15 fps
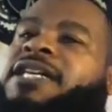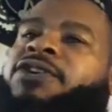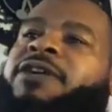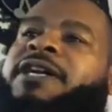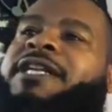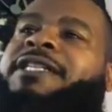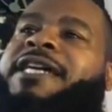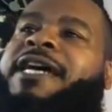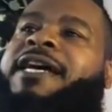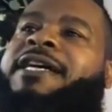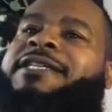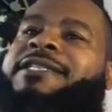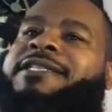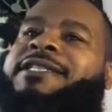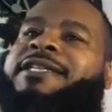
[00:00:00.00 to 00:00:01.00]
terror
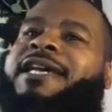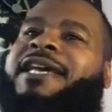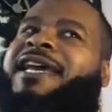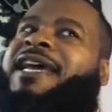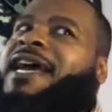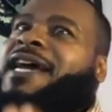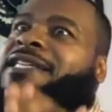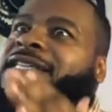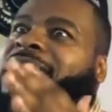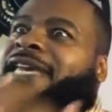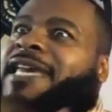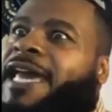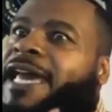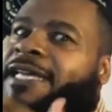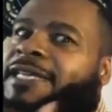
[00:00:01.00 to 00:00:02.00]
attacks as a
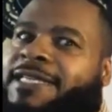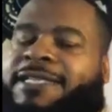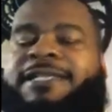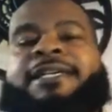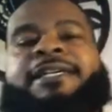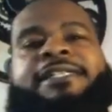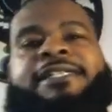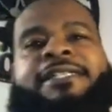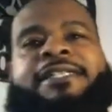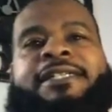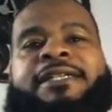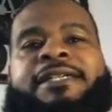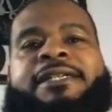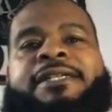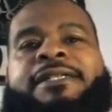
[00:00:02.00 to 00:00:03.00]
case study
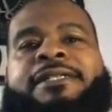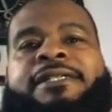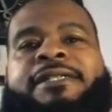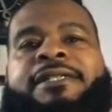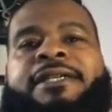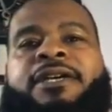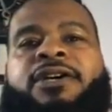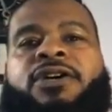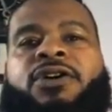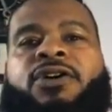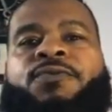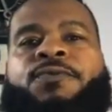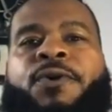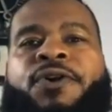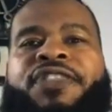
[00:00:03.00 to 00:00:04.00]

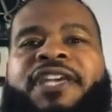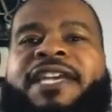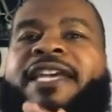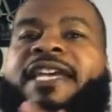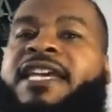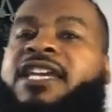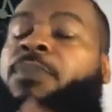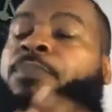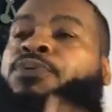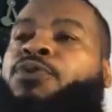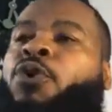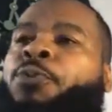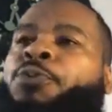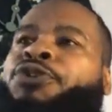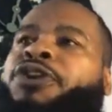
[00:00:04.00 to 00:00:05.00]
for the
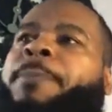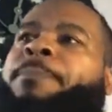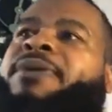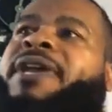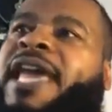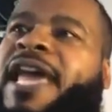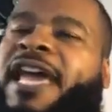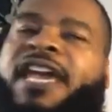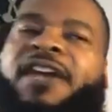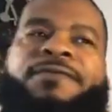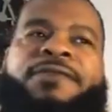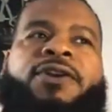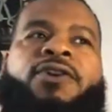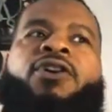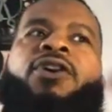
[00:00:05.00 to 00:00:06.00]
inappropriate
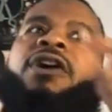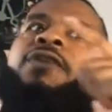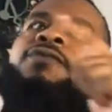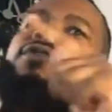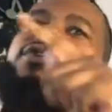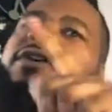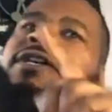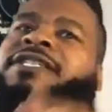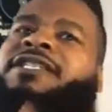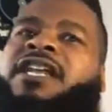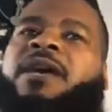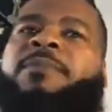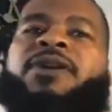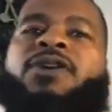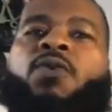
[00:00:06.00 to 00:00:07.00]
behavior of your
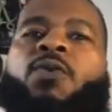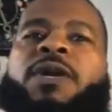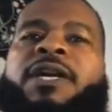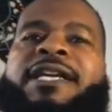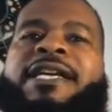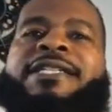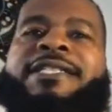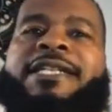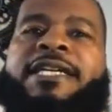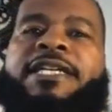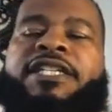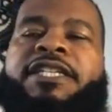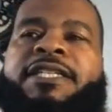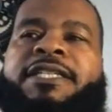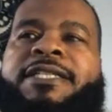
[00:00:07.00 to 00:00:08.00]
Islamic
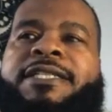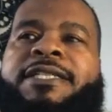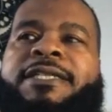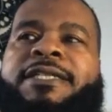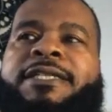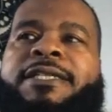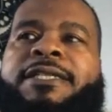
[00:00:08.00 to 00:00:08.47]
organizations